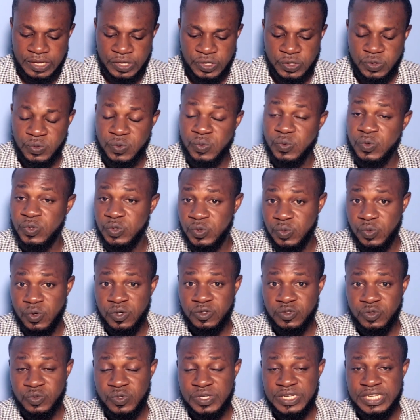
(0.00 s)
You
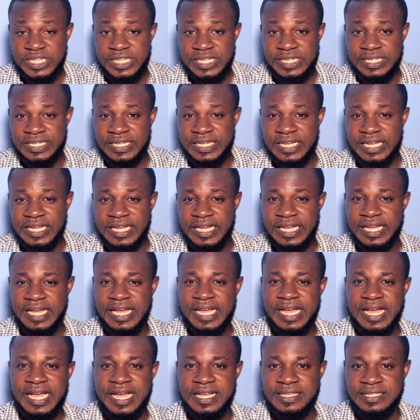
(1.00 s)
also need
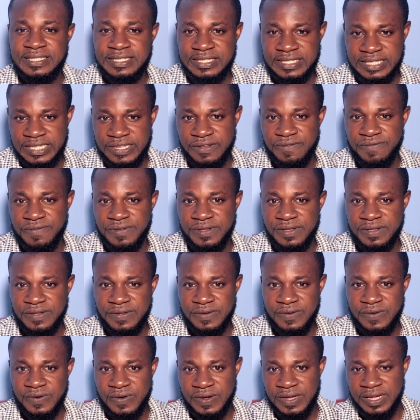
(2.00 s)
a CV,
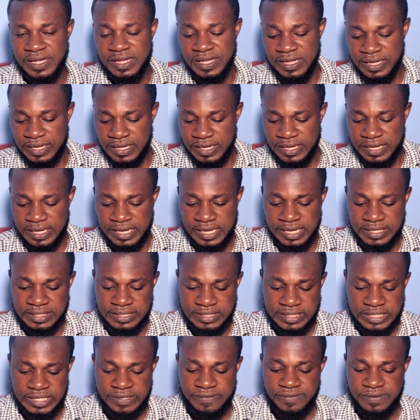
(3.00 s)
okay? A
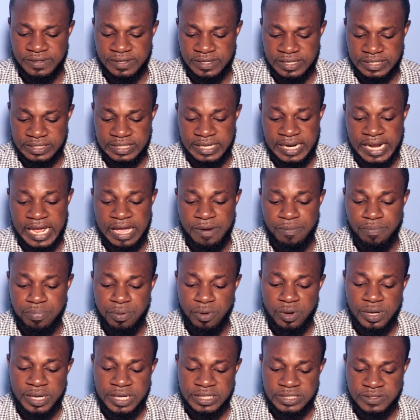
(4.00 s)
CV. Is that
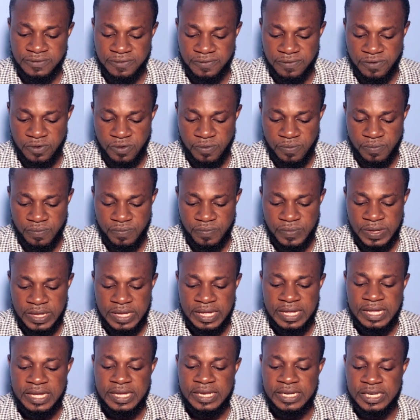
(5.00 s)
employers from
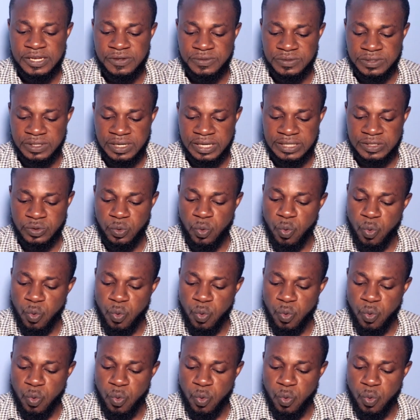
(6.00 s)
New Zealand